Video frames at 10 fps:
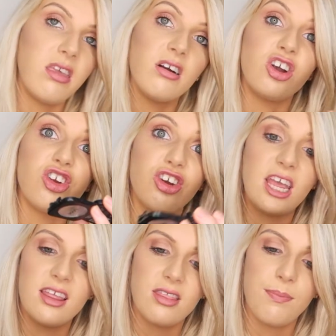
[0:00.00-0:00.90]
they're
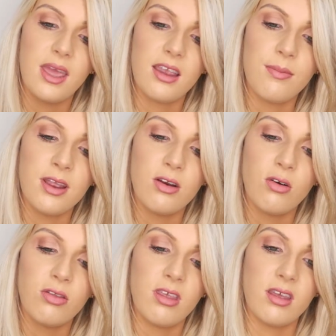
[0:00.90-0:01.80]
great. The pigment
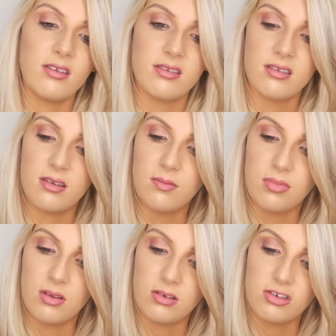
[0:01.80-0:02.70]
on this
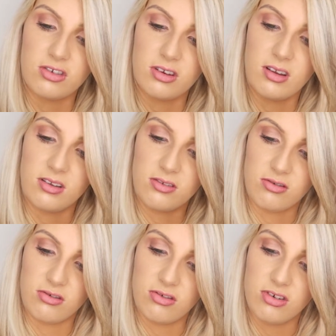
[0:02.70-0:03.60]
blush is
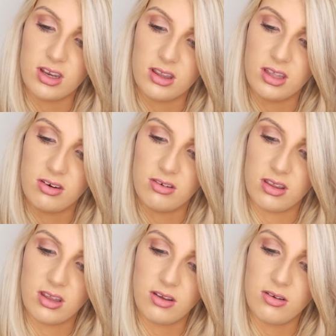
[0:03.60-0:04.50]

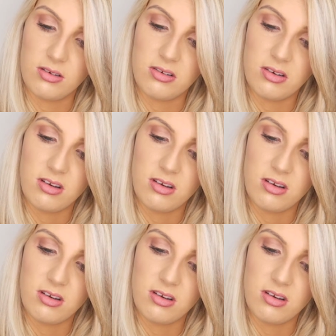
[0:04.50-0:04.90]
really good.